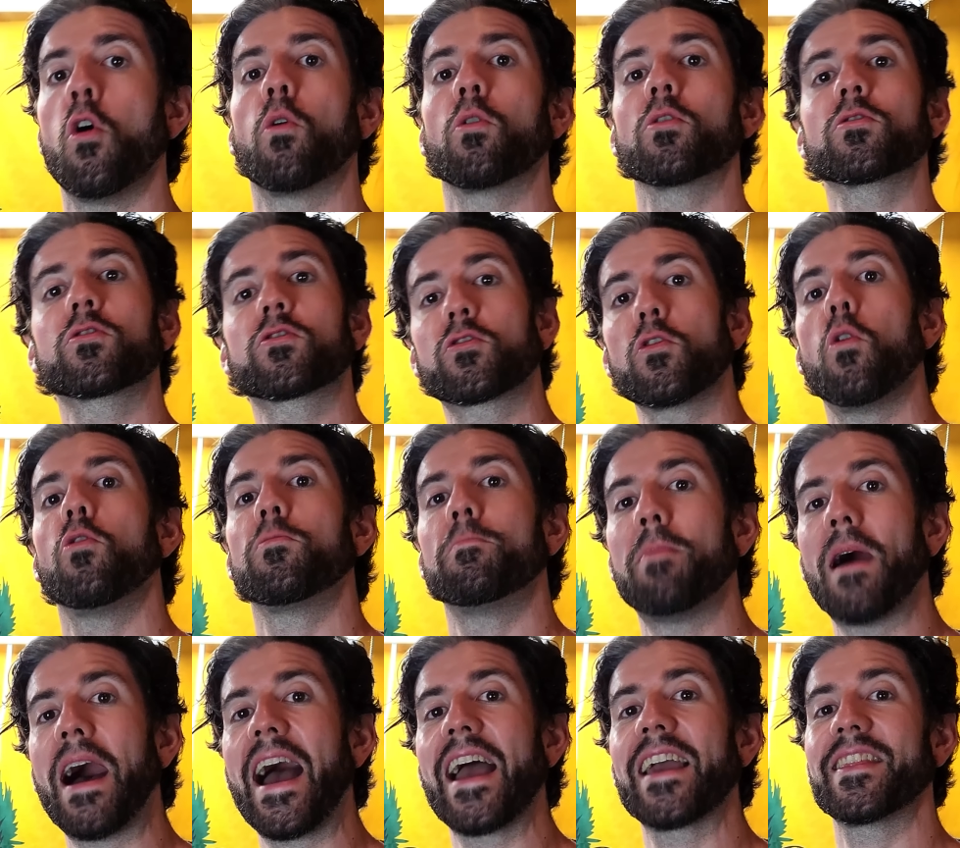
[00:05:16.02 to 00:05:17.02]
or sold
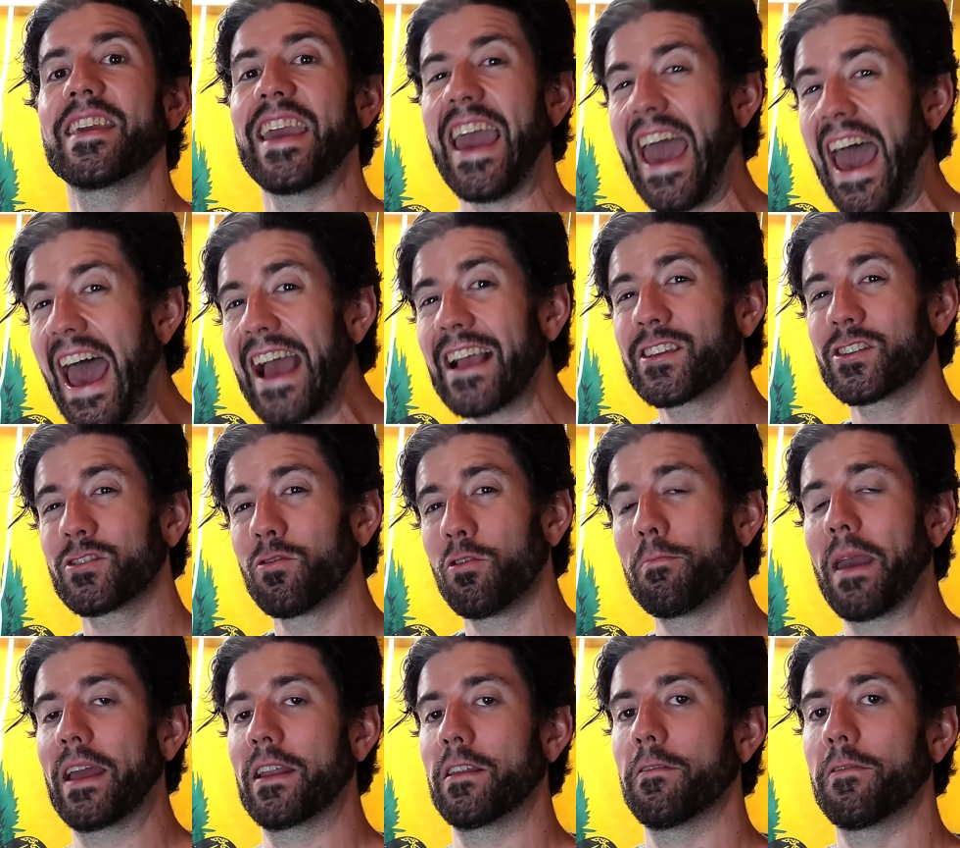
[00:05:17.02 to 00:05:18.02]
by the actual
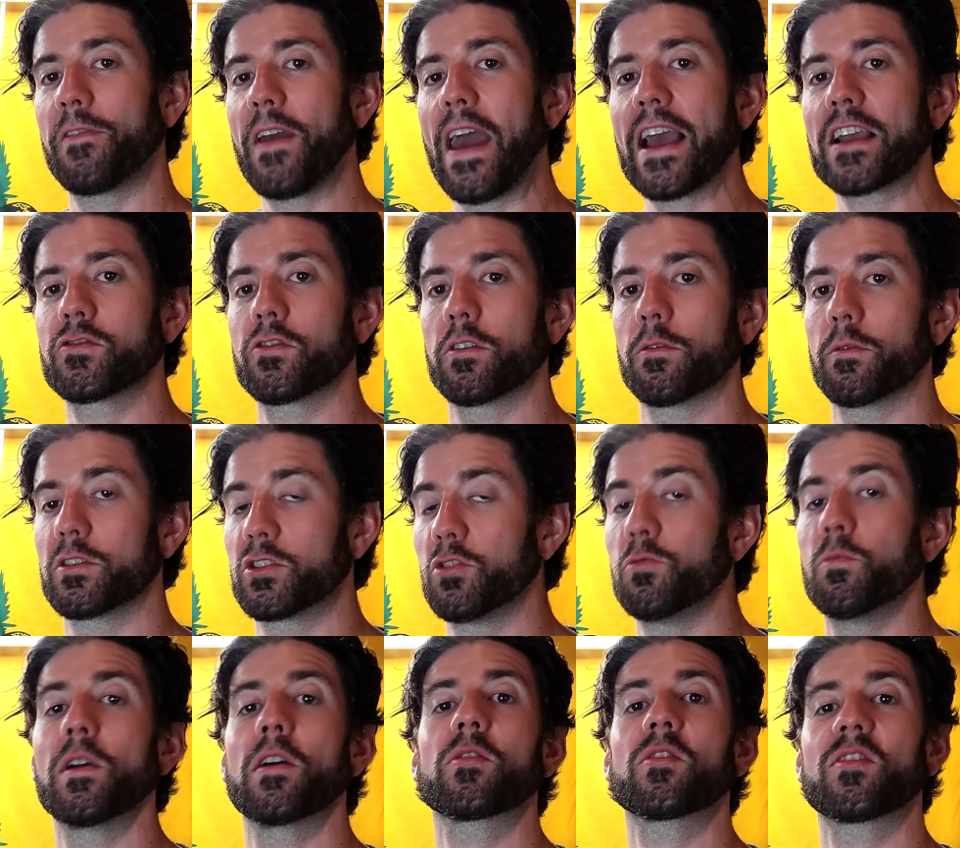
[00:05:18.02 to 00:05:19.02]
manufacturer, which you
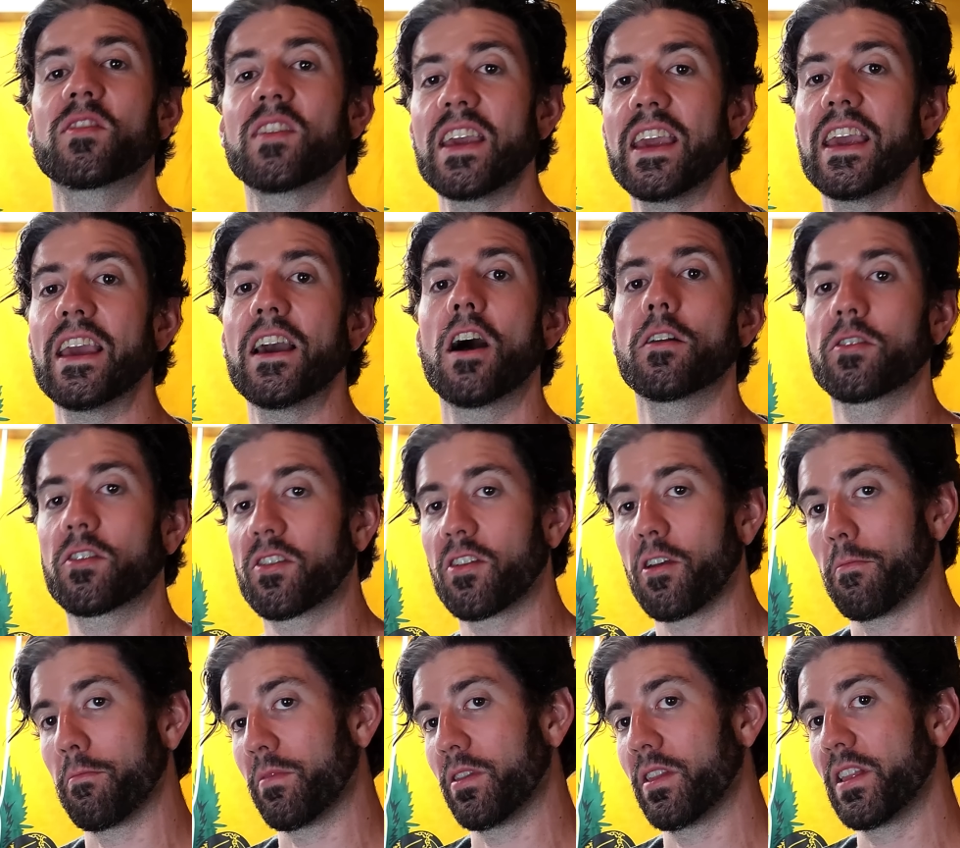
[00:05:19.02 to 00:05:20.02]
will see on
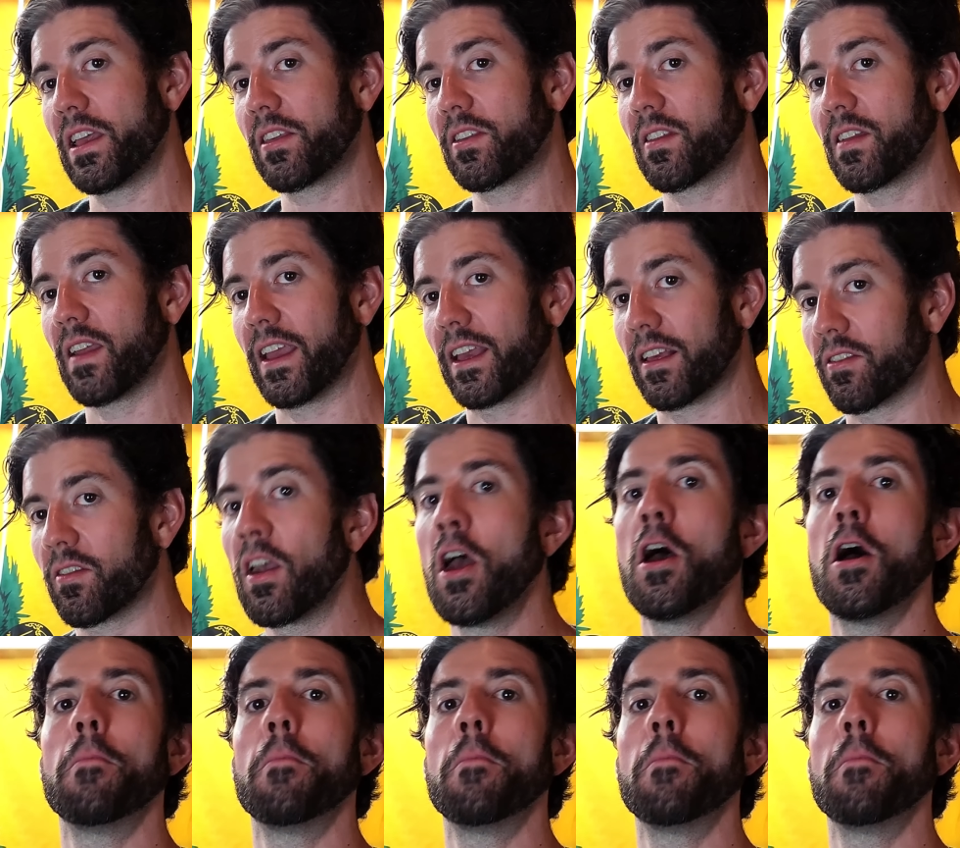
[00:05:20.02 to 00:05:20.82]
some listings.